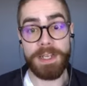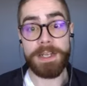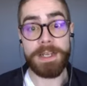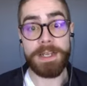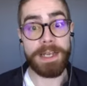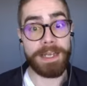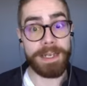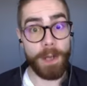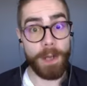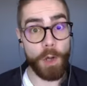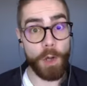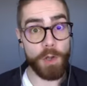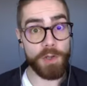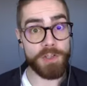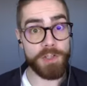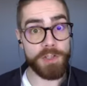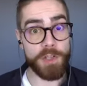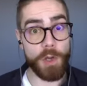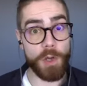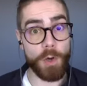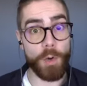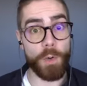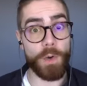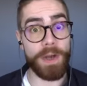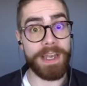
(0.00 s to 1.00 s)
And
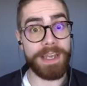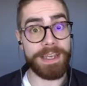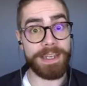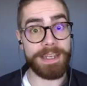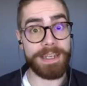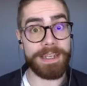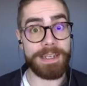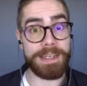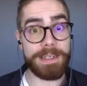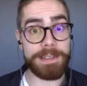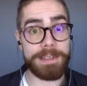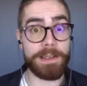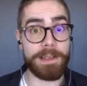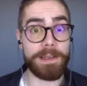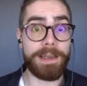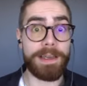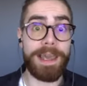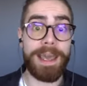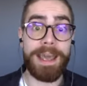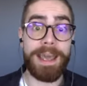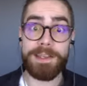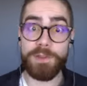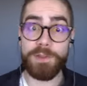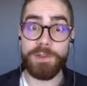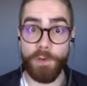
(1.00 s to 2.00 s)
also it is a
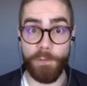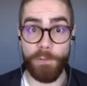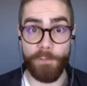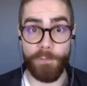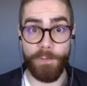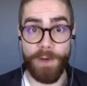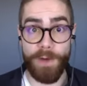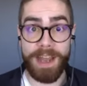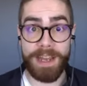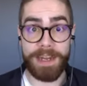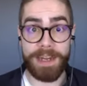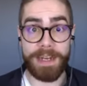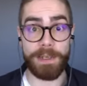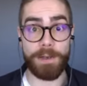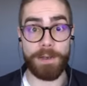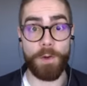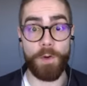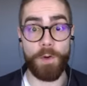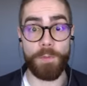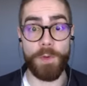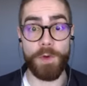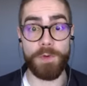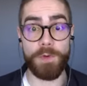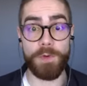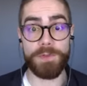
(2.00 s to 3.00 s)
cancer fighting
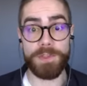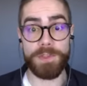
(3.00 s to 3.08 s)
hormone.